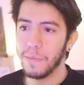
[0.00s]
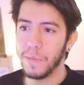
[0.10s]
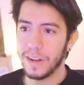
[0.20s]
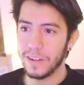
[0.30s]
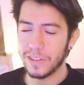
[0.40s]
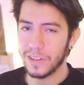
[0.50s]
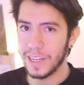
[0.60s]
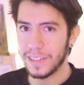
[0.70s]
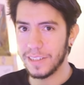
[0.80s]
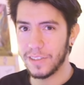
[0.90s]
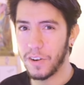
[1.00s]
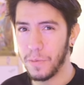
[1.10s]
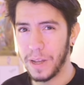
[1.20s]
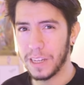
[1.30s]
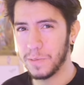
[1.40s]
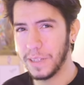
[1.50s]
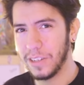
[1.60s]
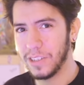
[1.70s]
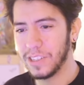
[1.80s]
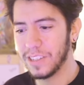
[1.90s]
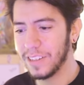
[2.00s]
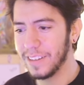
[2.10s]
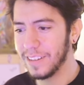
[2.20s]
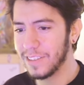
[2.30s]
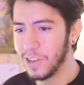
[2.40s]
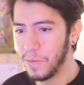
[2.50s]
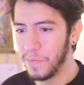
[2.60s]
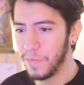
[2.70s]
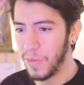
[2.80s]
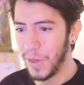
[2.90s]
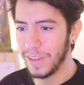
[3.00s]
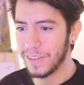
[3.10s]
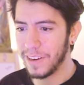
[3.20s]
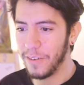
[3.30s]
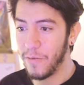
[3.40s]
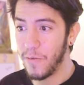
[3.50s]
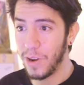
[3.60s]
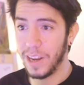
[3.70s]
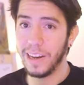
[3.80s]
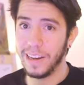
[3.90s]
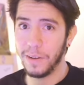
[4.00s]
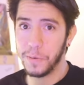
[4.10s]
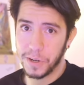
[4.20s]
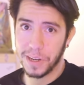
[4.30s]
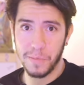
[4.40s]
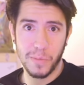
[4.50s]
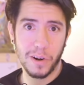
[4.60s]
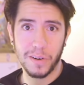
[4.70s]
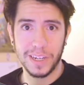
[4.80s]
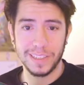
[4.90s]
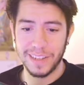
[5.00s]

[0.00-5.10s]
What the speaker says: but it also has its drawbacks because some things are really work in progress.